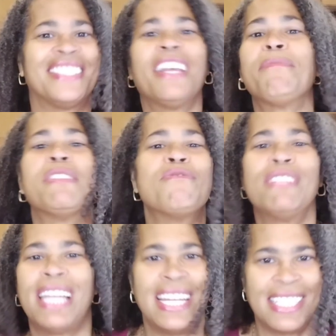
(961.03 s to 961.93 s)
Something
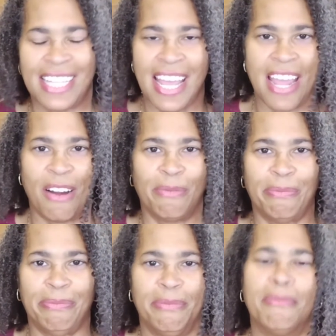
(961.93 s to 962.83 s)
related to hair.
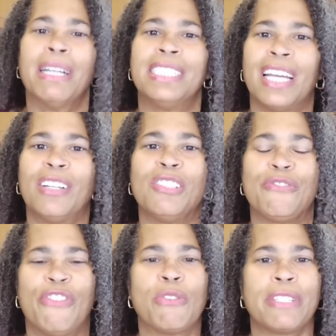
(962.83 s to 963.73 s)
My
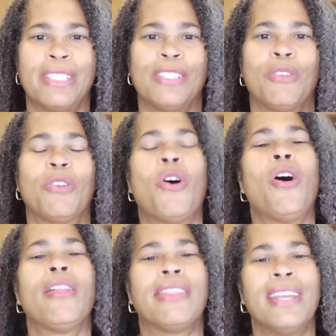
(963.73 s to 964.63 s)
channel focuses on
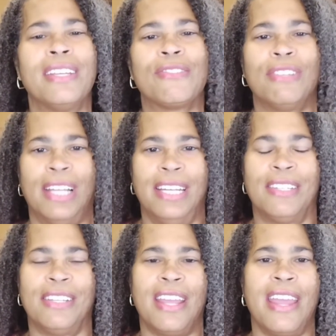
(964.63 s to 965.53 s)
all things
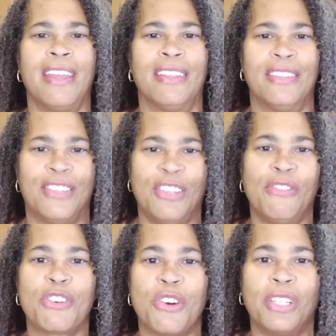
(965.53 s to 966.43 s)
related to
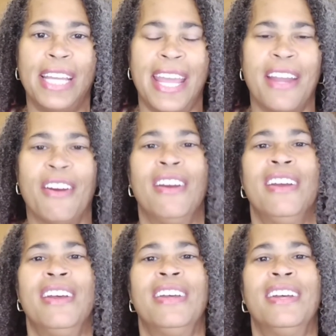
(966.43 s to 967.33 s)
silver curly hair
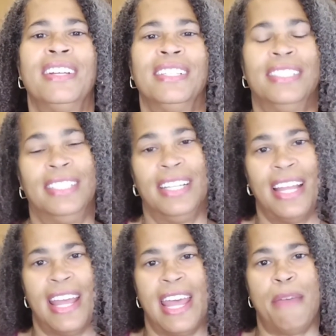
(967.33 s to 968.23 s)

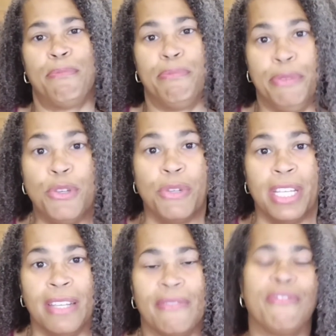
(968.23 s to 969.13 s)
and
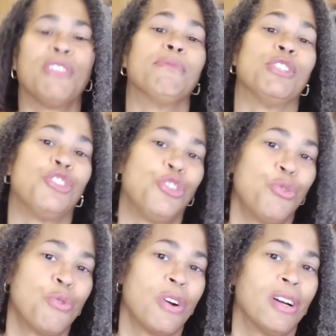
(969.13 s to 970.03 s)
beauty for the
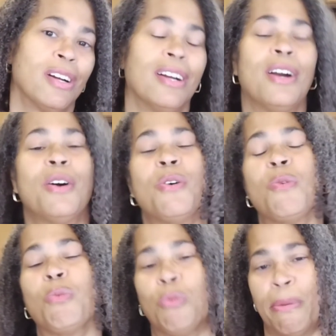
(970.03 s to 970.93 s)
mature
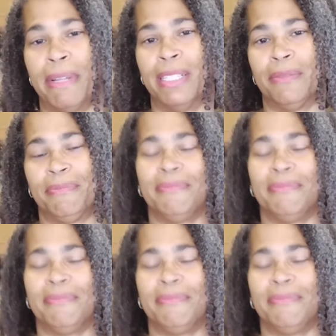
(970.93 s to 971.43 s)
woman.